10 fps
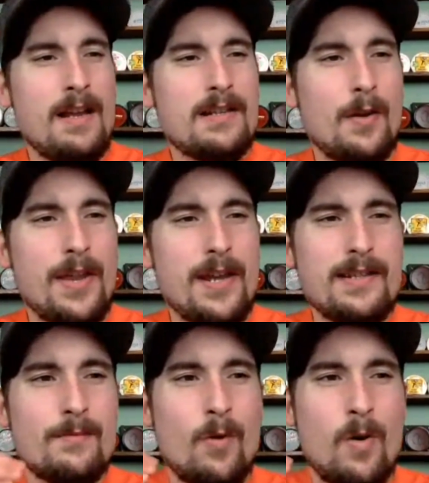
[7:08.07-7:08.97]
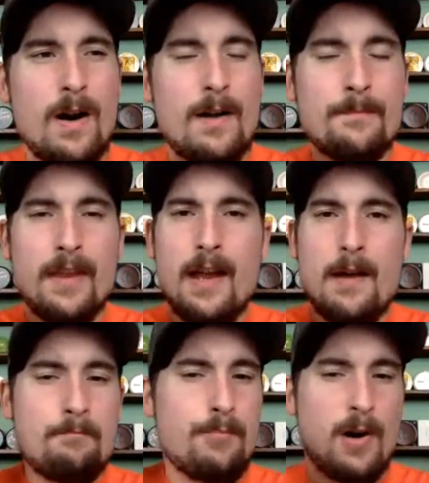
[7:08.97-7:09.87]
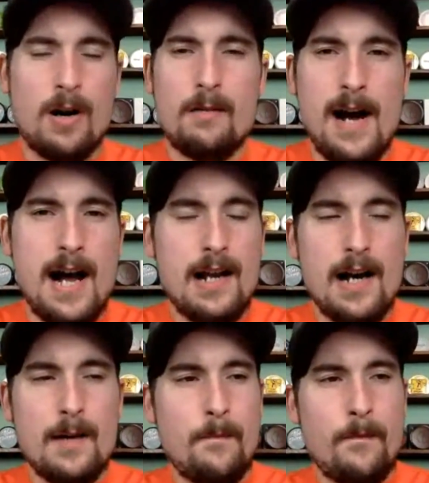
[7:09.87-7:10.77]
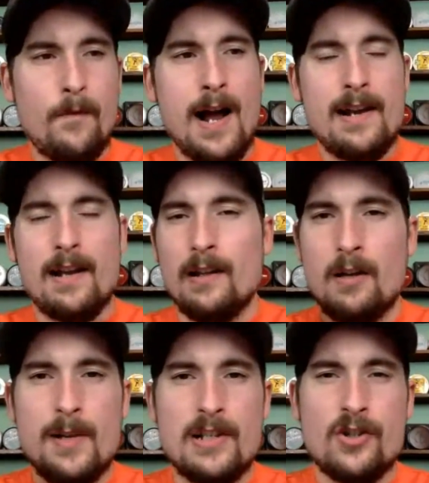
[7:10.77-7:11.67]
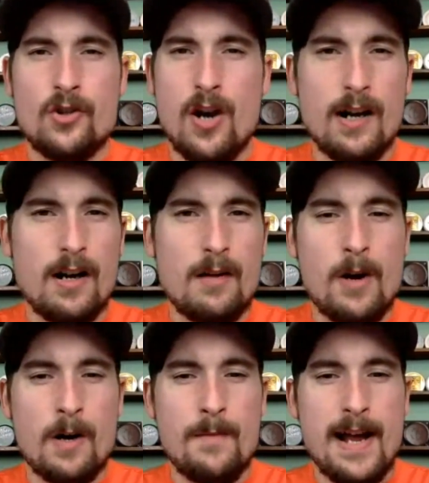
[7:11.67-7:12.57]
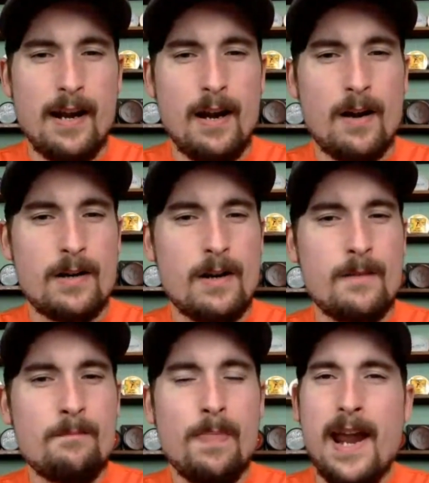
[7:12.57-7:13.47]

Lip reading: So this is more bergamot up front, a little bit stronger bergamot character,